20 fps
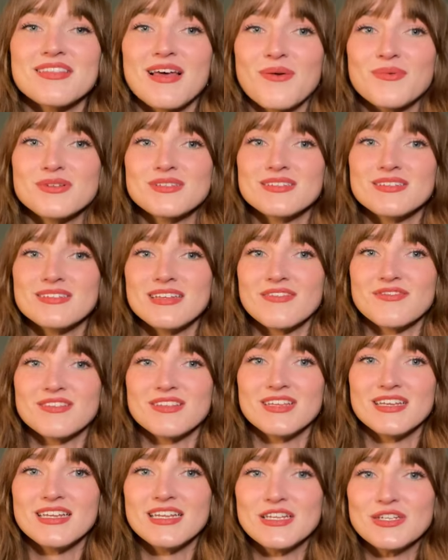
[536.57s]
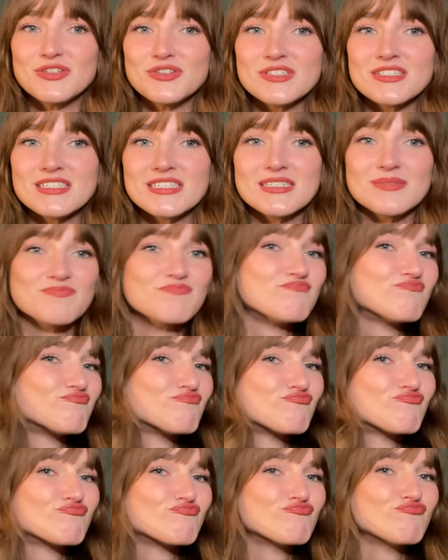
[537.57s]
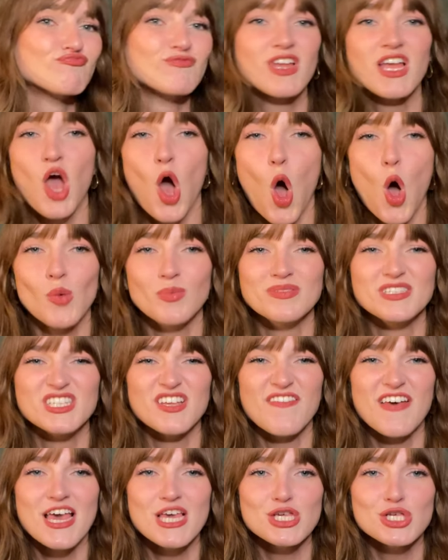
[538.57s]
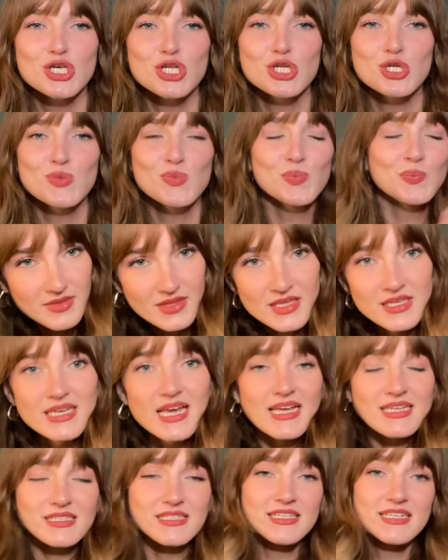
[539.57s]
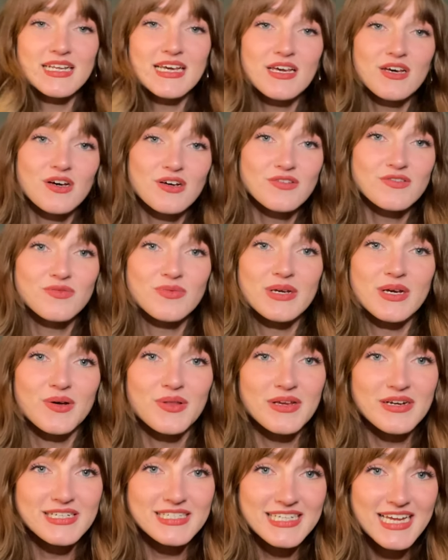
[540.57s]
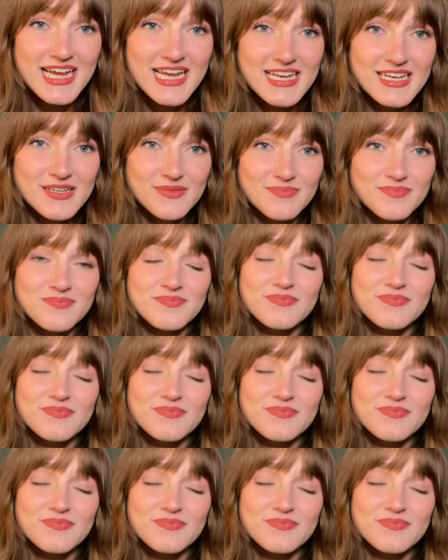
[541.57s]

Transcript: that was a, definitely an interesting observation yeah so the day of we got there at 10